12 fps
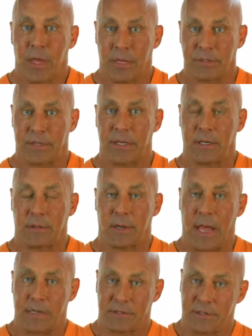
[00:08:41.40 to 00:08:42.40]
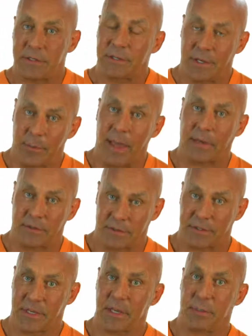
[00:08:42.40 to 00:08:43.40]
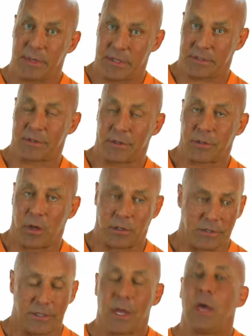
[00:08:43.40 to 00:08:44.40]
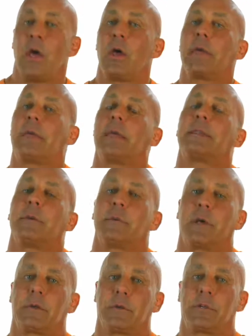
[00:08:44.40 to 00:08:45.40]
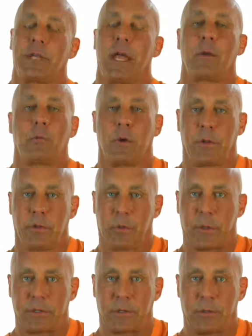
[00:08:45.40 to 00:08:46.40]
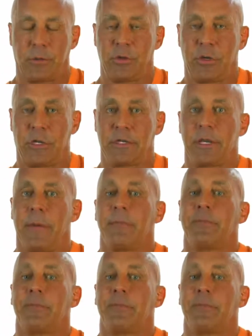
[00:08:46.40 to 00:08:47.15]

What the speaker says: is getting the elasticity back in the skin because of the toxin. Get them to understand what the resolution is.